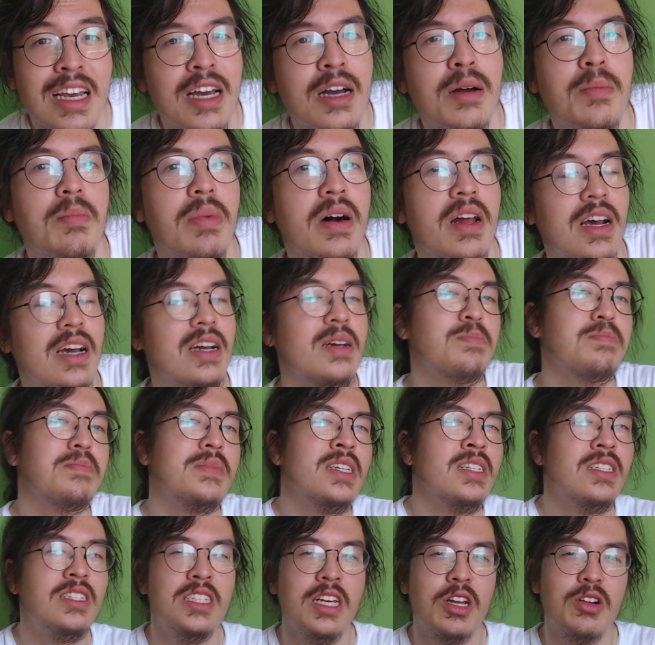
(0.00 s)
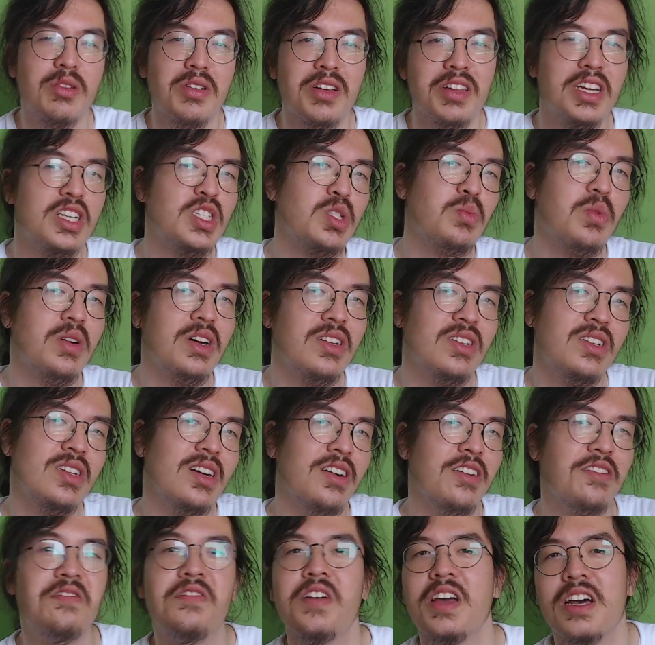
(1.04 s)
but I'm considering this one a
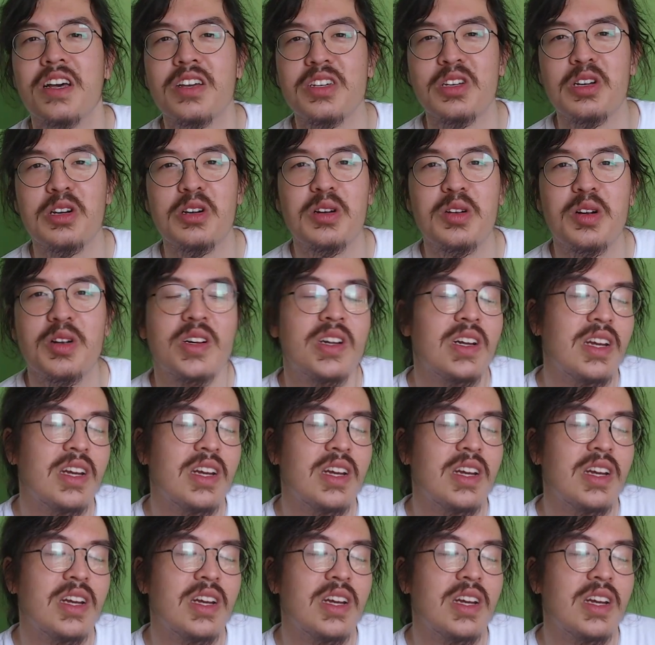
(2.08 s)
failure